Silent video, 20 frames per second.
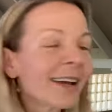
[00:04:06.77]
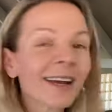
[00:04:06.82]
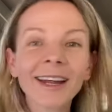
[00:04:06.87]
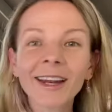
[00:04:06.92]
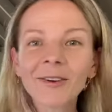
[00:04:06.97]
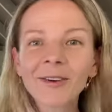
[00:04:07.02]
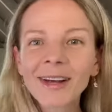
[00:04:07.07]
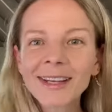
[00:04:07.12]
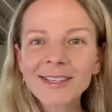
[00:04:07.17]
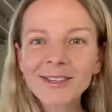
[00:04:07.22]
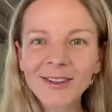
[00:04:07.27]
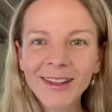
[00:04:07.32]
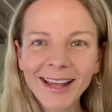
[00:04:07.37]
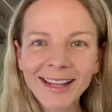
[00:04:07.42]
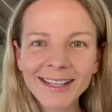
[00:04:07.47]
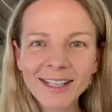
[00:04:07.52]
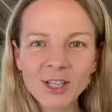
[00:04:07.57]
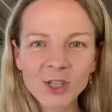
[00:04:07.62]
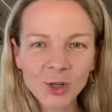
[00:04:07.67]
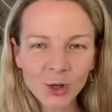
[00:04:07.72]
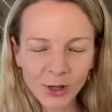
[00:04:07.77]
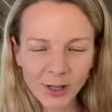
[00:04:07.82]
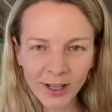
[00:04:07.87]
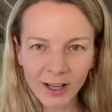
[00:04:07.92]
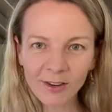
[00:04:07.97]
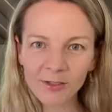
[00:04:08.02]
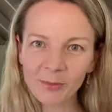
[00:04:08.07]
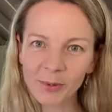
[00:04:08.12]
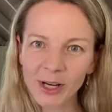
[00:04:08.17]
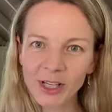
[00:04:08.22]
Anyway, so that's
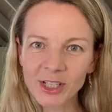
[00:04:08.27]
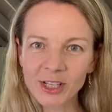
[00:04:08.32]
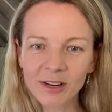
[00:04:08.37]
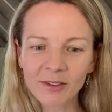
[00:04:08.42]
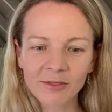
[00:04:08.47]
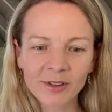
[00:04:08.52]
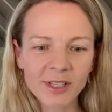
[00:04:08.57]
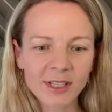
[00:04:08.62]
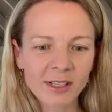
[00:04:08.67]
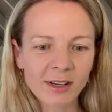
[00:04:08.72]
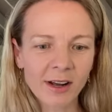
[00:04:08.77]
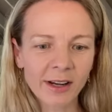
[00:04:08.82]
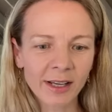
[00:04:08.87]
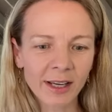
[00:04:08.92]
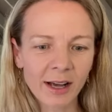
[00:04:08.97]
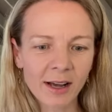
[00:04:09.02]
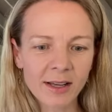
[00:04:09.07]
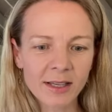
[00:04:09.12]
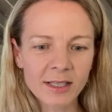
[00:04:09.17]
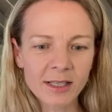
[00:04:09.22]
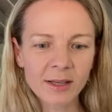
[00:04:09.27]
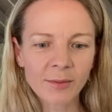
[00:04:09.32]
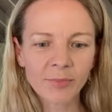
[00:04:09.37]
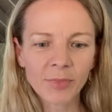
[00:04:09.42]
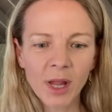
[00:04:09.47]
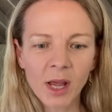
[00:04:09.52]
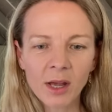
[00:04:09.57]
Newleaf by Jennifer Steingass.